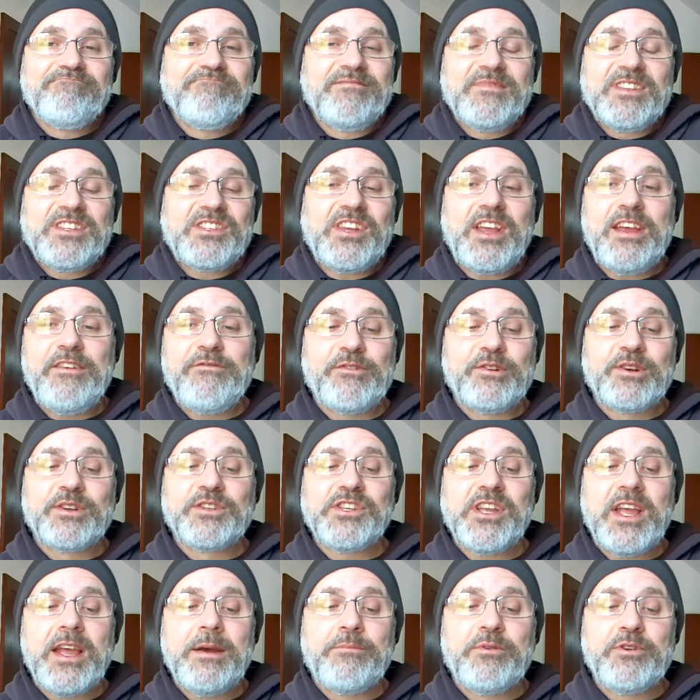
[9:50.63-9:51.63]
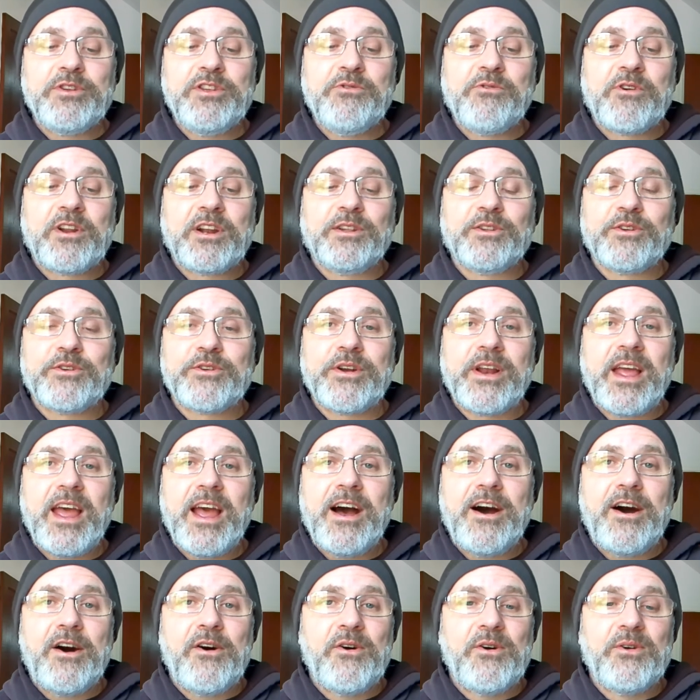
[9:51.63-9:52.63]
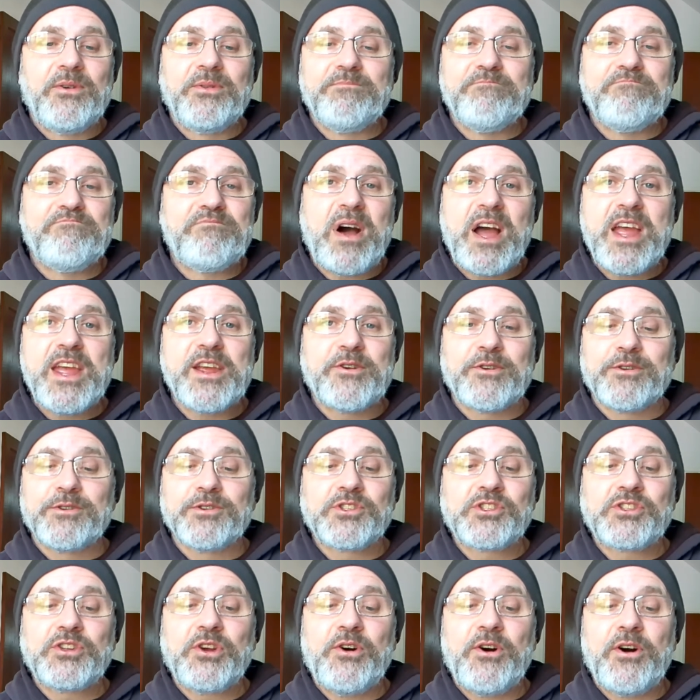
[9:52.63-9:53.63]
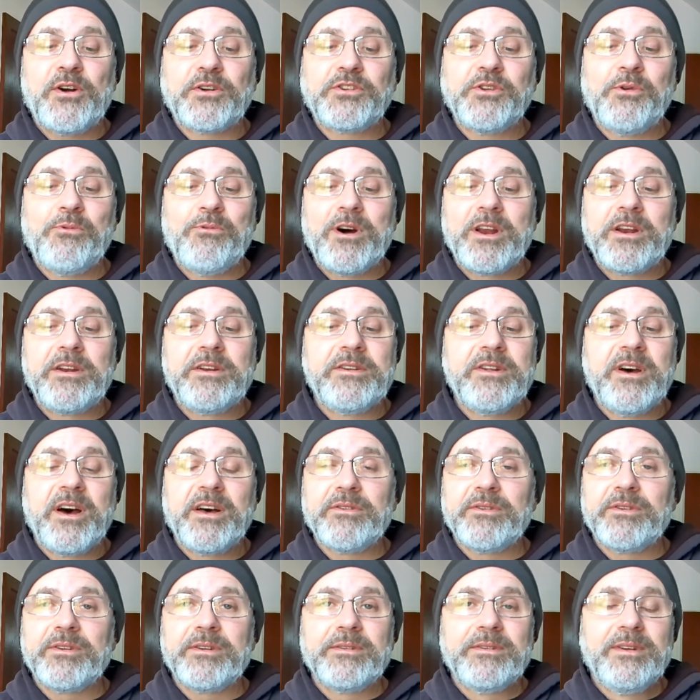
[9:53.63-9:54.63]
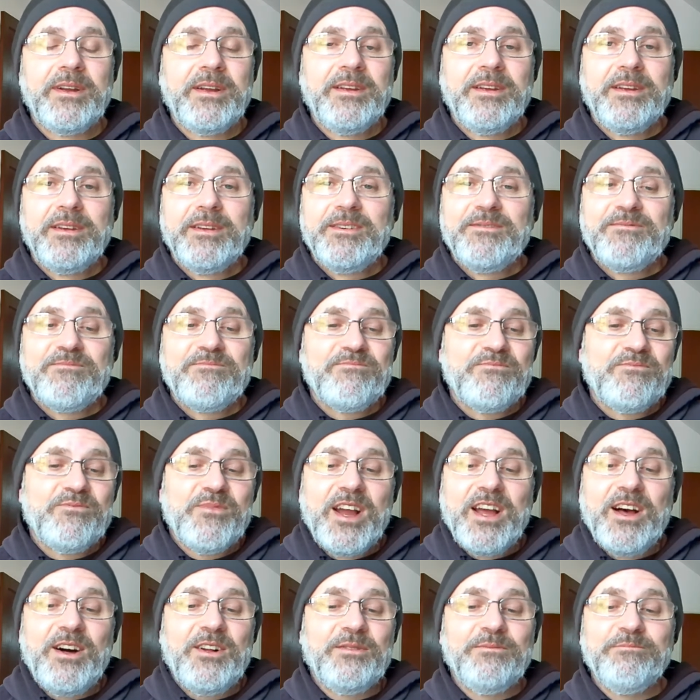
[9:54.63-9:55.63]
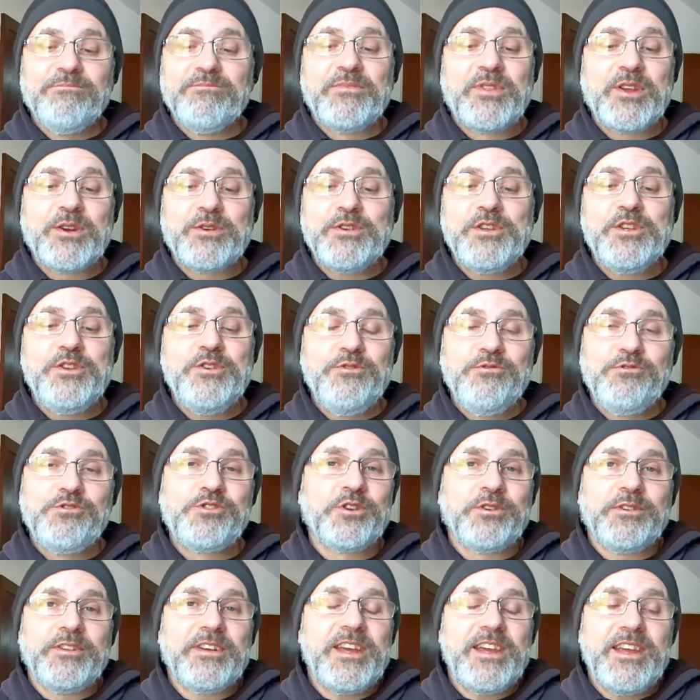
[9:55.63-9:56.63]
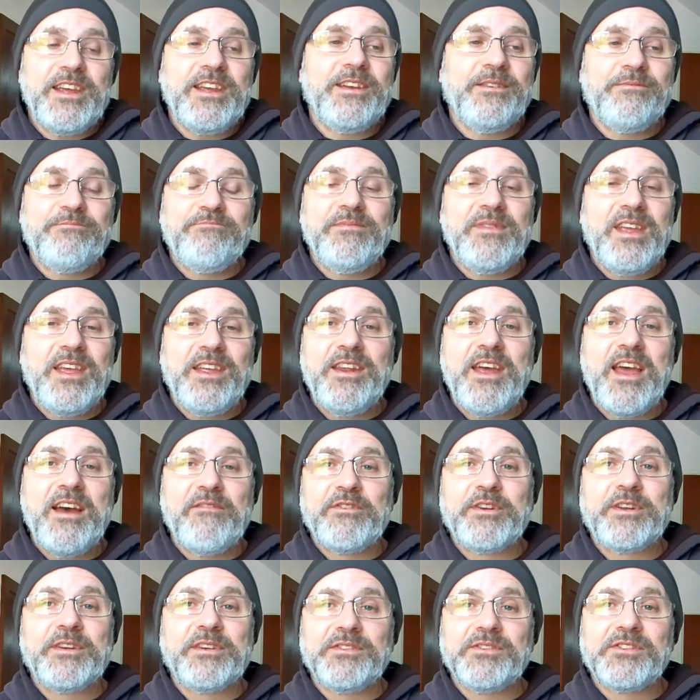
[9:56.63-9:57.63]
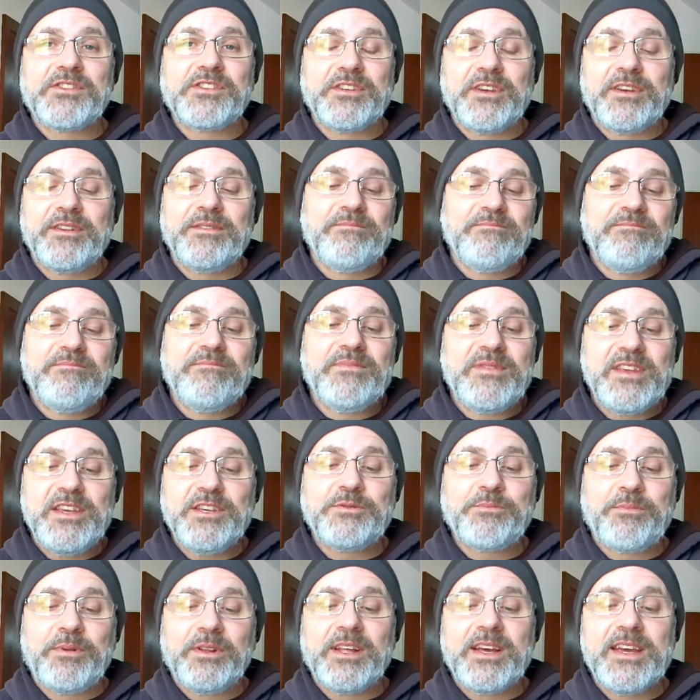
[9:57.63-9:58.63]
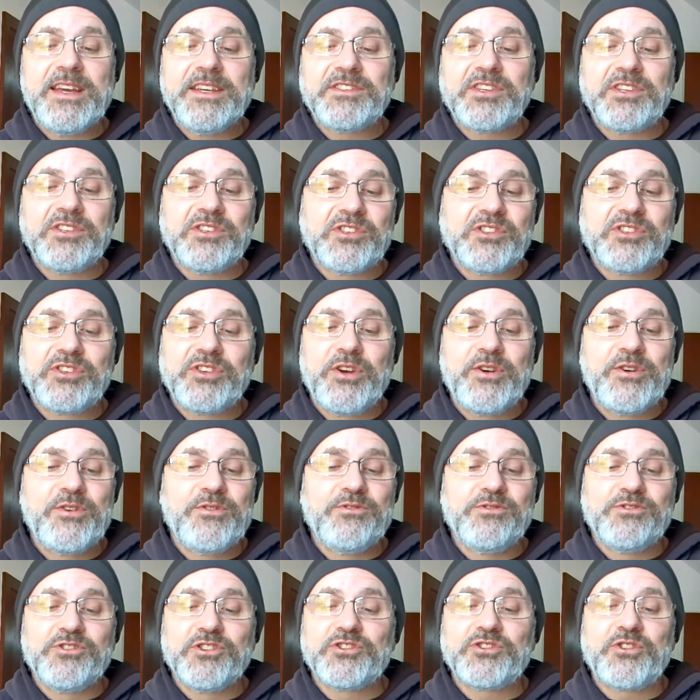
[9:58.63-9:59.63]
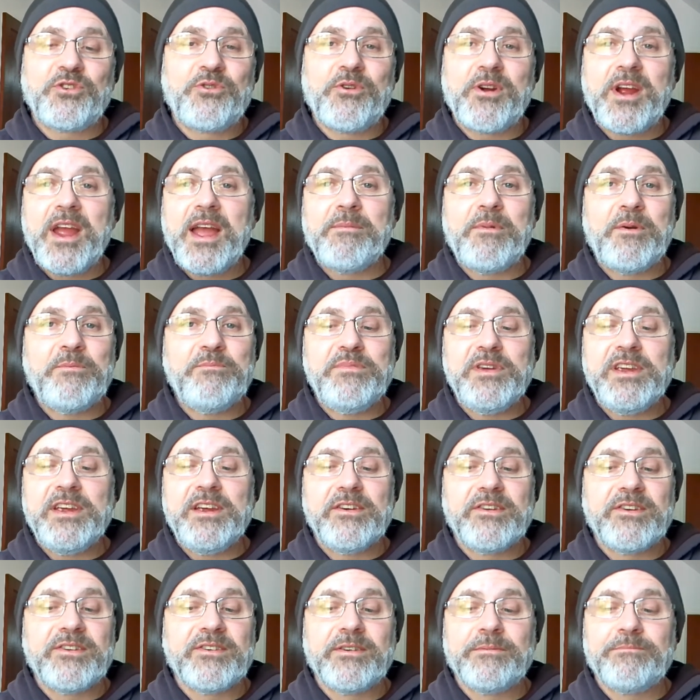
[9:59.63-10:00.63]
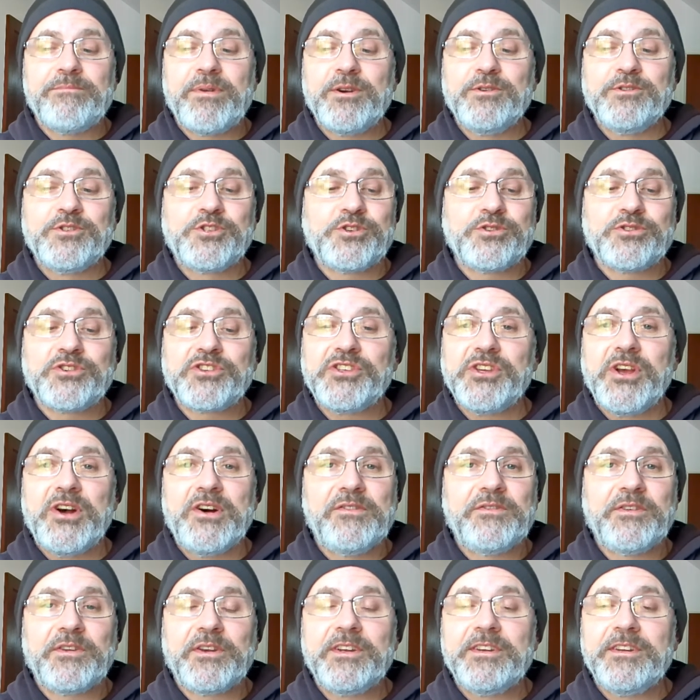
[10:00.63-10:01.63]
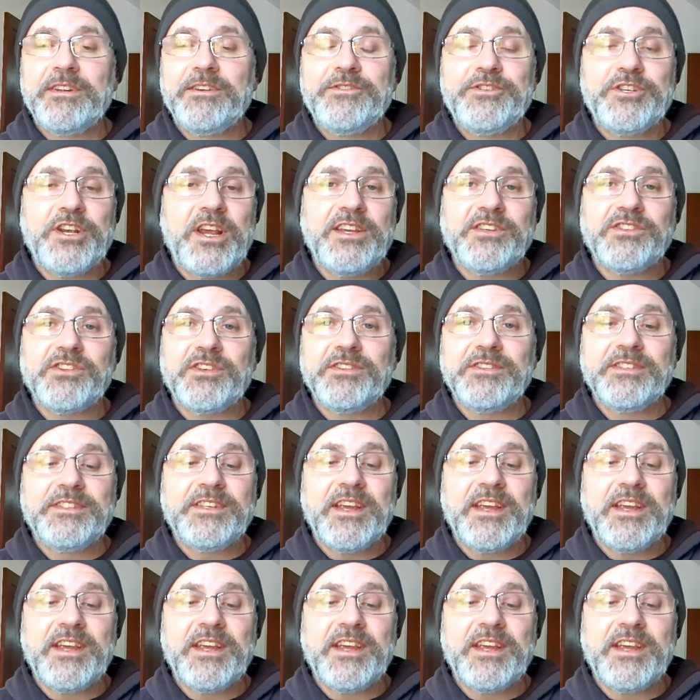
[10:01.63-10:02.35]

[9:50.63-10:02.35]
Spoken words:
Say, for example, you want to learn how bikers talk to one another. Well, they're usually in evidence at these places, so just grab a beer, post yourself at an adjacent